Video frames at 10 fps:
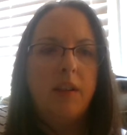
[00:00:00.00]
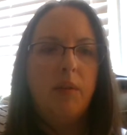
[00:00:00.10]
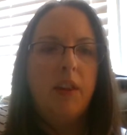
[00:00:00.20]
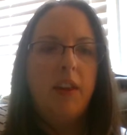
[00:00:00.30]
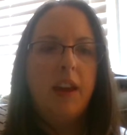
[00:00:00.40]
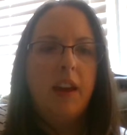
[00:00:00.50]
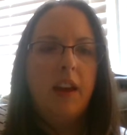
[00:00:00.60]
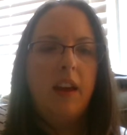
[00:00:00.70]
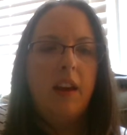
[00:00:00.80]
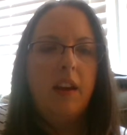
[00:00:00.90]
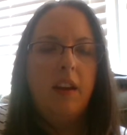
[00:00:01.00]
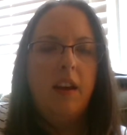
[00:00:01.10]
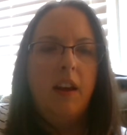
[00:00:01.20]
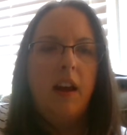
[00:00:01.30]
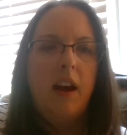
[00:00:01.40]
within
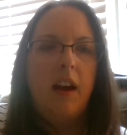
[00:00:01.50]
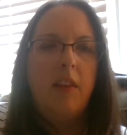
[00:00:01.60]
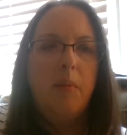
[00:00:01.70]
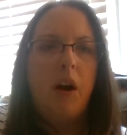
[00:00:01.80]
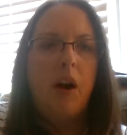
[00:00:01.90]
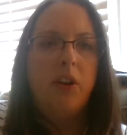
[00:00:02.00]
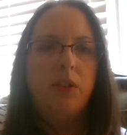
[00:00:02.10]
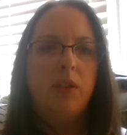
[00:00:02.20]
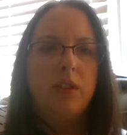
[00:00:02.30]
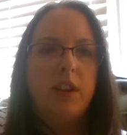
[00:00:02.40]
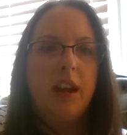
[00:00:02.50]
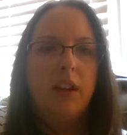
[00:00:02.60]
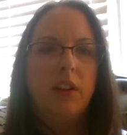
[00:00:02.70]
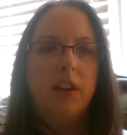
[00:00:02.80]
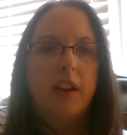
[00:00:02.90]
the module to take
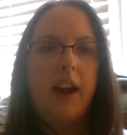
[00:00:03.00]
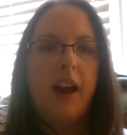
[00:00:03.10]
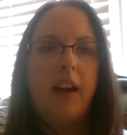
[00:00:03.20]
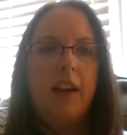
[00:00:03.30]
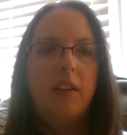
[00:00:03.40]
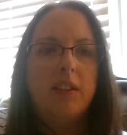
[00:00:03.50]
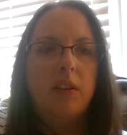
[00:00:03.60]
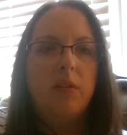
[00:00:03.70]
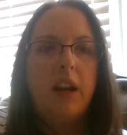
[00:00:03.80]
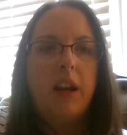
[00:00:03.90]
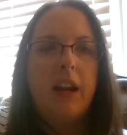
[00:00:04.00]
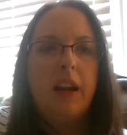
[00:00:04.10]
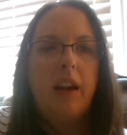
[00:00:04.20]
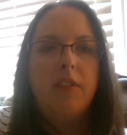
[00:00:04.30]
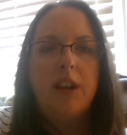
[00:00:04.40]
a look at, and also
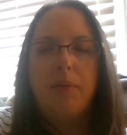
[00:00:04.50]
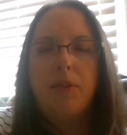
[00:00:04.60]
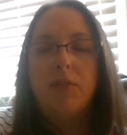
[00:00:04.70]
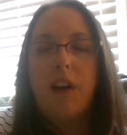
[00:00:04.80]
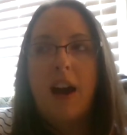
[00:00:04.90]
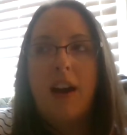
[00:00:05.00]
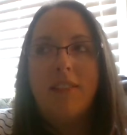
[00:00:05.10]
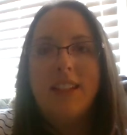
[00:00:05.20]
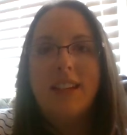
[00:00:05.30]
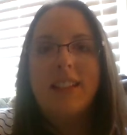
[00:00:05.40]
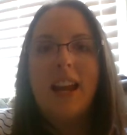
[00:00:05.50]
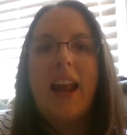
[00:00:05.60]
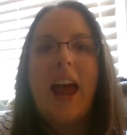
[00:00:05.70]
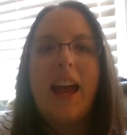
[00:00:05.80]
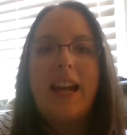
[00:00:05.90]
reading of chapters 5, 6,
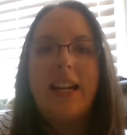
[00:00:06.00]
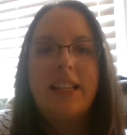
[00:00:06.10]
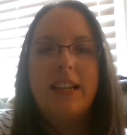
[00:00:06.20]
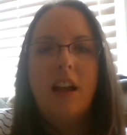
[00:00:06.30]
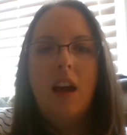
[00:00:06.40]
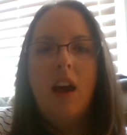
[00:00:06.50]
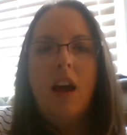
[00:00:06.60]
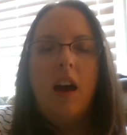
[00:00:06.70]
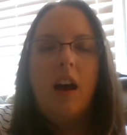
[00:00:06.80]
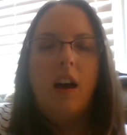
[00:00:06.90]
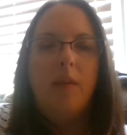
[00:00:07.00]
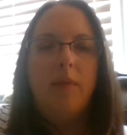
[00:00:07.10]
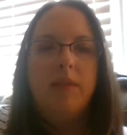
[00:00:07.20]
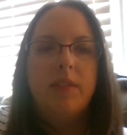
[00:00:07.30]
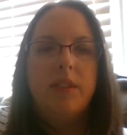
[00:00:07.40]
and 8.
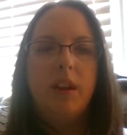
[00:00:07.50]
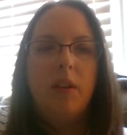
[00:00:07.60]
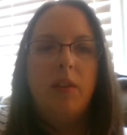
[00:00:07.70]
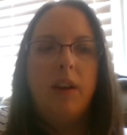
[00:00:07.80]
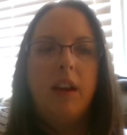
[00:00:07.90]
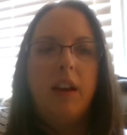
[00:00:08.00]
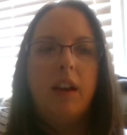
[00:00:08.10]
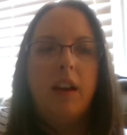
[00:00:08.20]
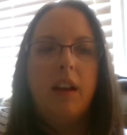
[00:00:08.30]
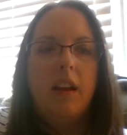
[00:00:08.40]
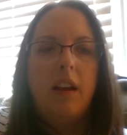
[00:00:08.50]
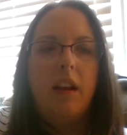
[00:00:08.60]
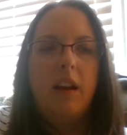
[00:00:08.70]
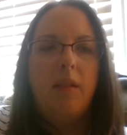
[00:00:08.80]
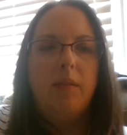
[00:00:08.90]
So
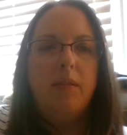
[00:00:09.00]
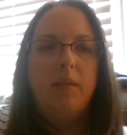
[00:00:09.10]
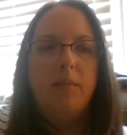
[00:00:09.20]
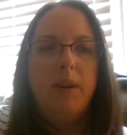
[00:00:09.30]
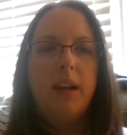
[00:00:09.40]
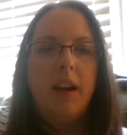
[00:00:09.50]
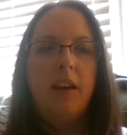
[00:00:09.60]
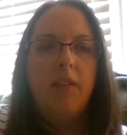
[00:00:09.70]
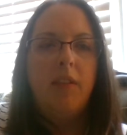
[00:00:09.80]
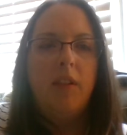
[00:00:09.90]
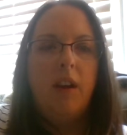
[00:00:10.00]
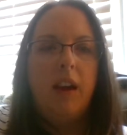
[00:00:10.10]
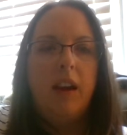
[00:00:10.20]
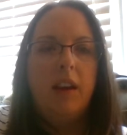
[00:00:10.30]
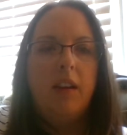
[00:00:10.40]
be careful
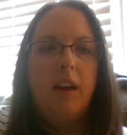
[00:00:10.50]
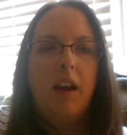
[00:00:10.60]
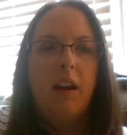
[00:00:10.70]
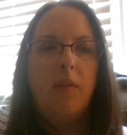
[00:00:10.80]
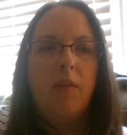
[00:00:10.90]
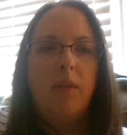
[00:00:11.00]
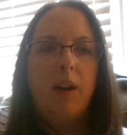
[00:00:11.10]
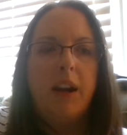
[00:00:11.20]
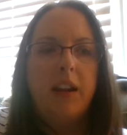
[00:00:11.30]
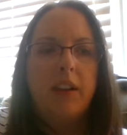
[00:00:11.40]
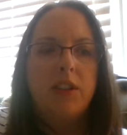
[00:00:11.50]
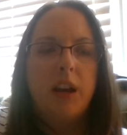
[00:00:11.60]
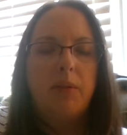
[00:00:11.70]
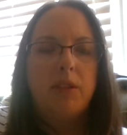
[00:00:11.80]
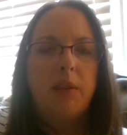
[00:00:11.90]
in reading those
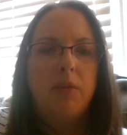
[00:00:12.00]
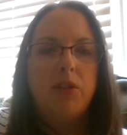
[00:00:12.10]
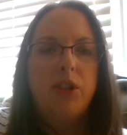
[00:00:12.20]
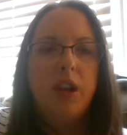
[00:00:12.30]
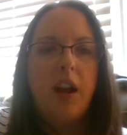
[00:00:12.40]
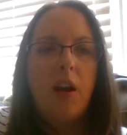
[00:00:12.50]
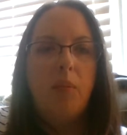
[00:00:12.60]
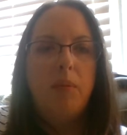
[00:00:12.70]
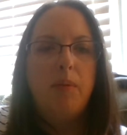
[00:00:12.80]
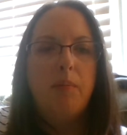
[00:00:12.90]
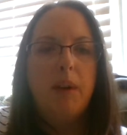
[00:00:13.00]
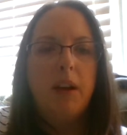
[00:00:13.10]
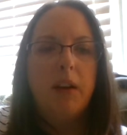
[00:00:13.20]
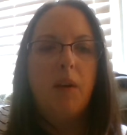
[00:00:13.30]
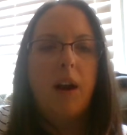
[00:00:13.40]
chapters. That should help
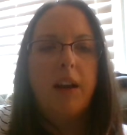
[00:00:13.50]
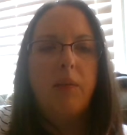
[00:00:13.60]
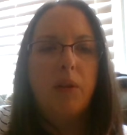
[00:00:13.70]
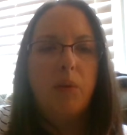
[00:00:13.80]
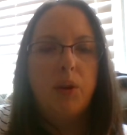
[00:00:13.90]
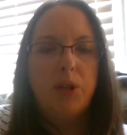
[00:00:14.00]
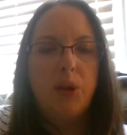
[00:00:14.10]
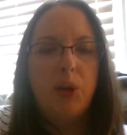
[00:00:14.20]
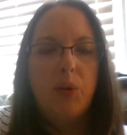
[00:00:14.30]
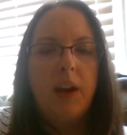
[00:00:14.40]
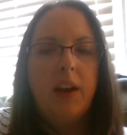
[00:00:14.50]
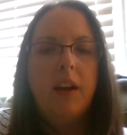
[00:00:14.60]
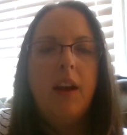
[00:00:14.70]
marry right in with what you're doing